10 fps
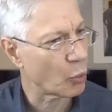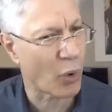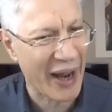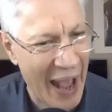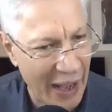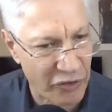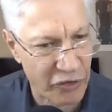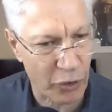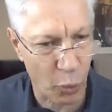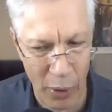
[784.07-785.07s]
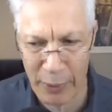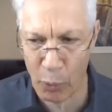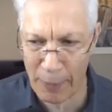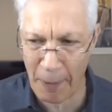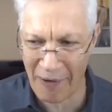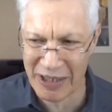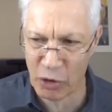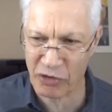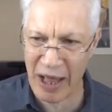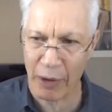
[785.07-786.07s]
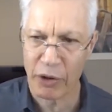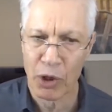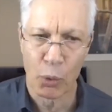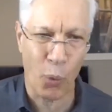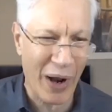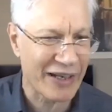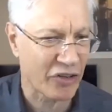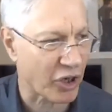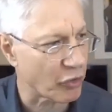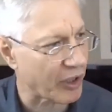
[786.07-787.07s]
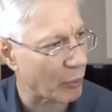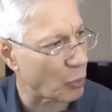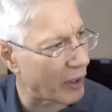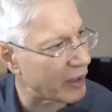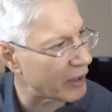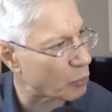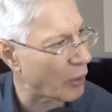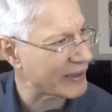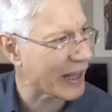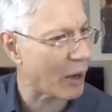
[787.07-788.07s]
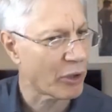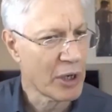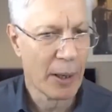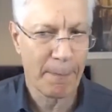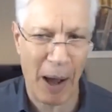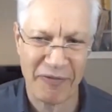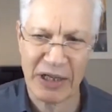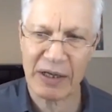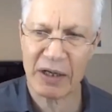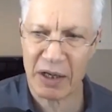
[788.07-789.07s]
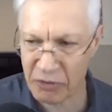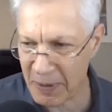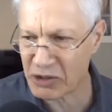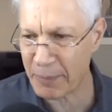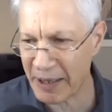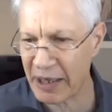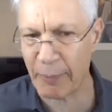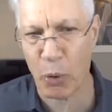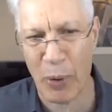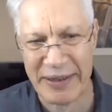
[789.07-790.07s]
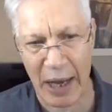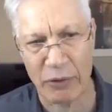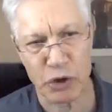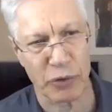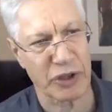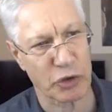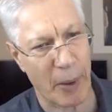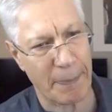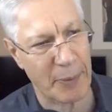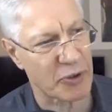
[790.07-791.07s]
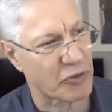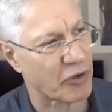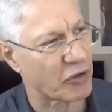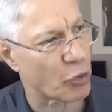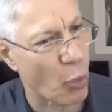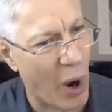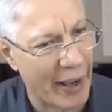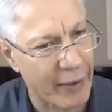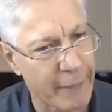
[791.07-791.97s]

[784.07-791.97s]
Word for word: What has? When, when poverty goes down, when does it go down? Well, it went down. Poverty, as measured by the government, went down during the Trump administration. Why?